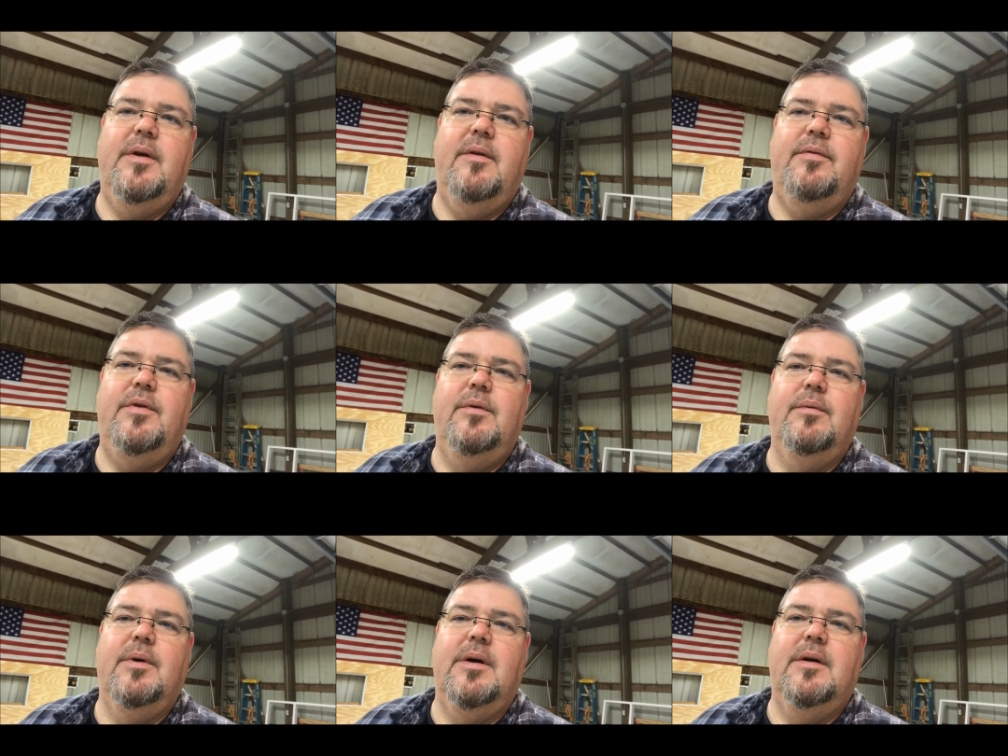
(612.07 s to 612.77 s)
If
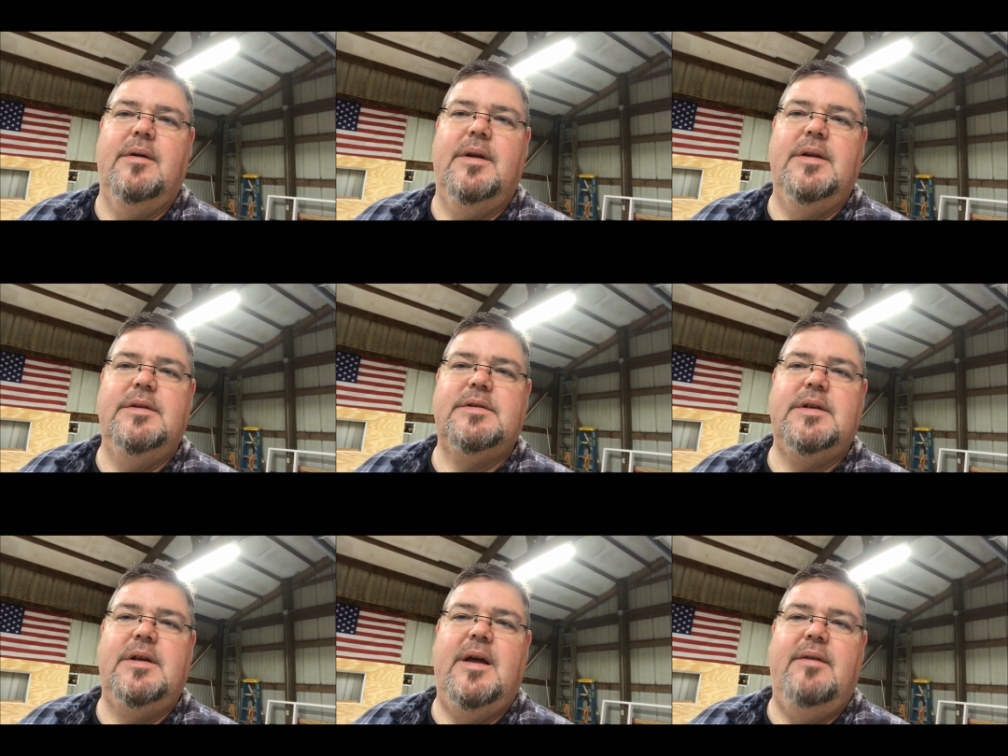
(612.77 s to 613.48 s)
you didn't
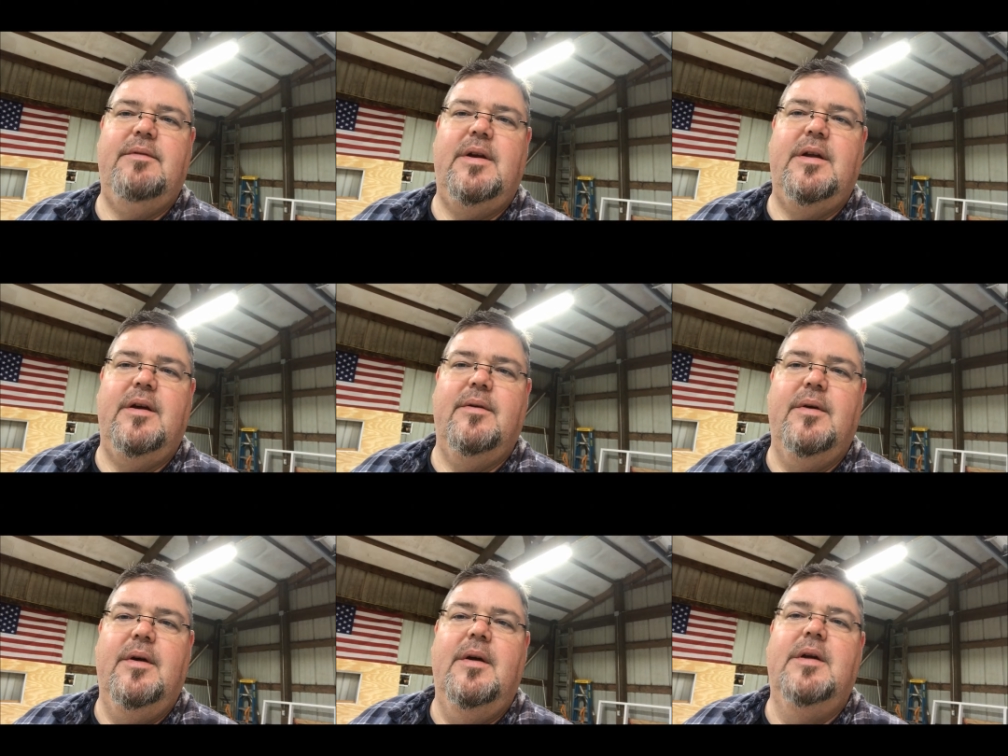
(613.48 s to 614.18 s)
see that
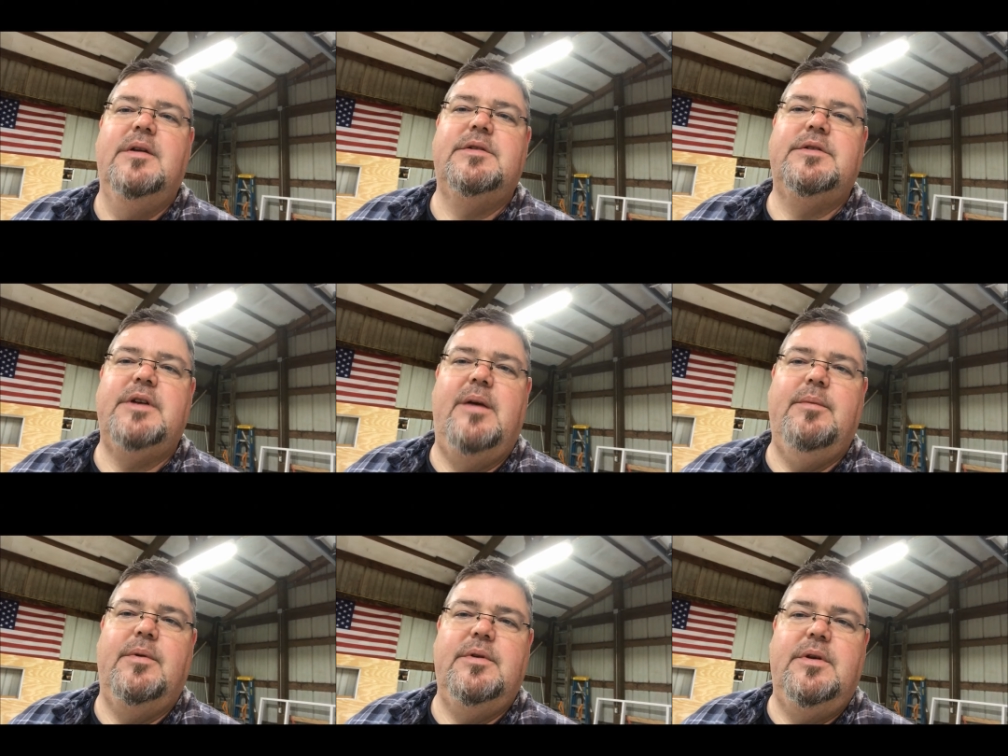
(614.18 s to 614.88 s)
video,
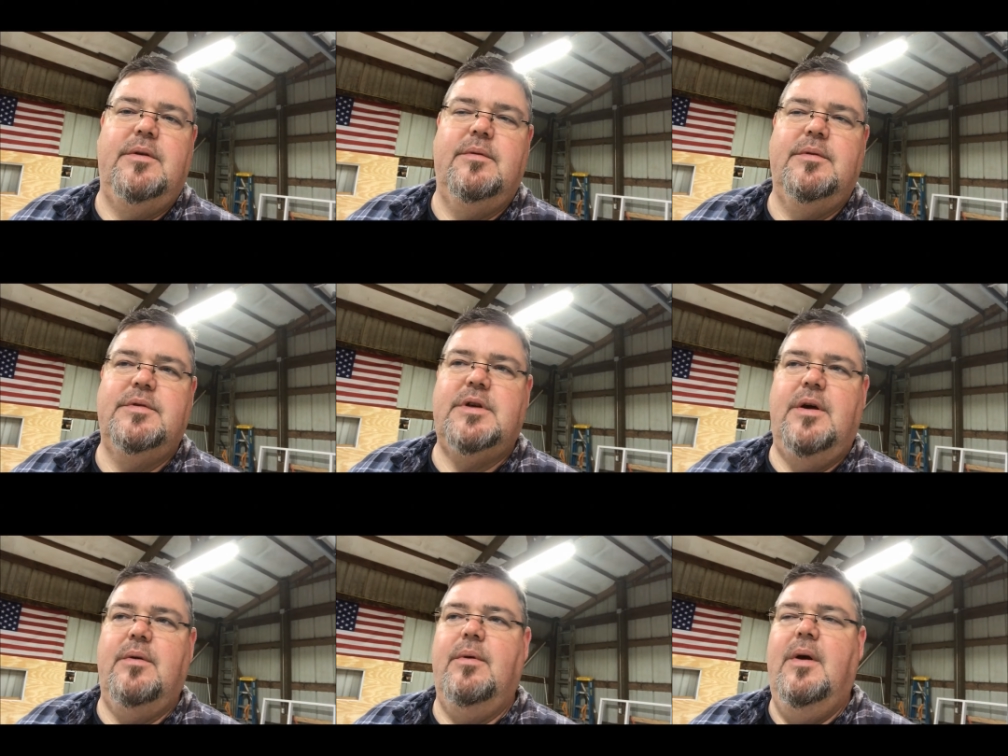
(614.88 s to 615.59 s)
shame on you.
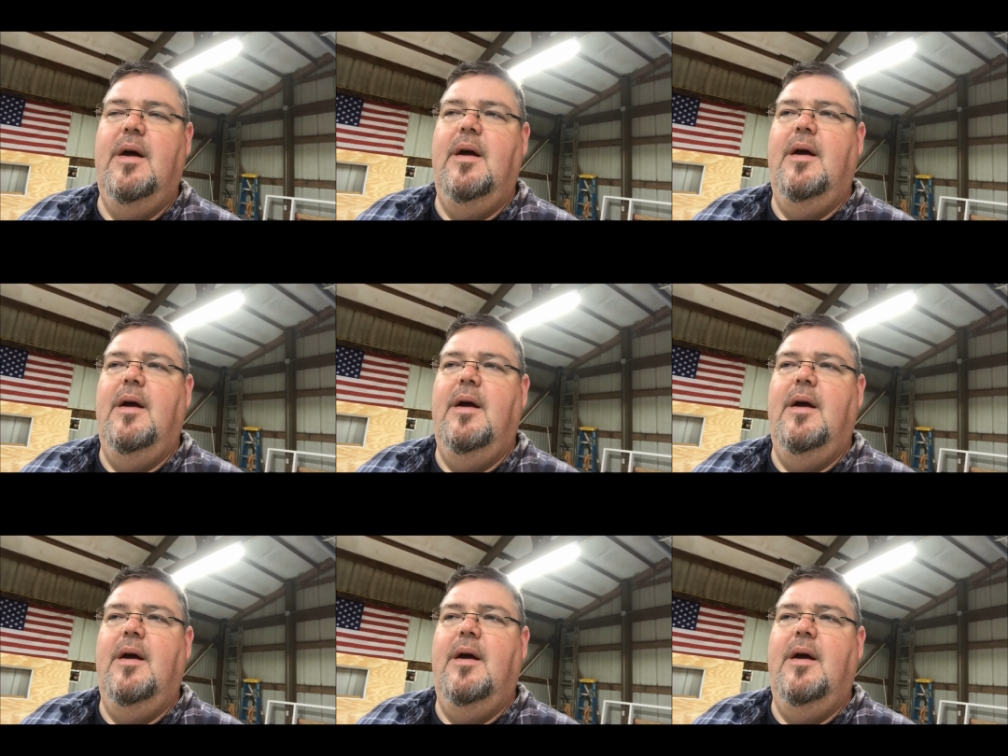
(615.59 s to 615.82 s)
So